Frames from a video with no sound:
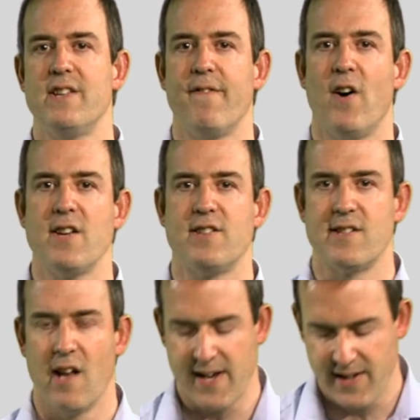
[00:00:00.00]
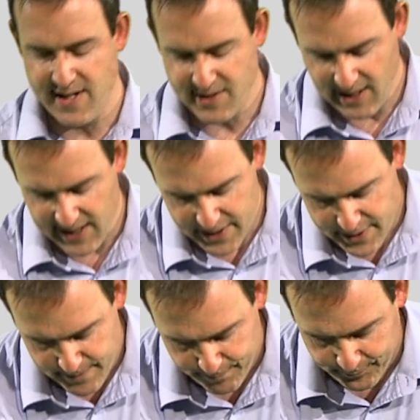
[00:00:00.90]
devices like these clickers